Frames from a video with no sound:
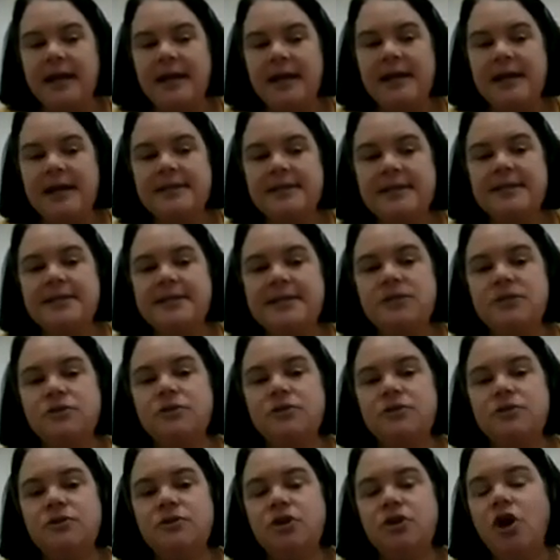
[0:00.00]
is
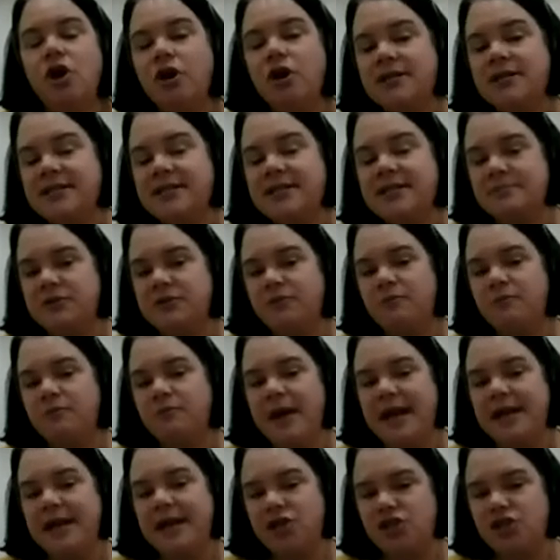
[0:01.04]
the concept of
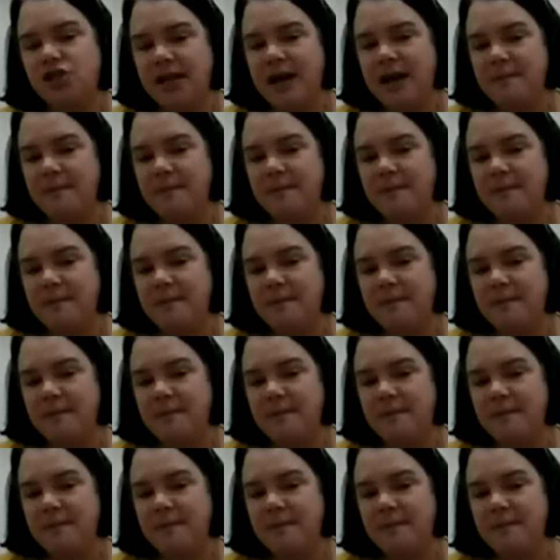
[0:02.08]
managing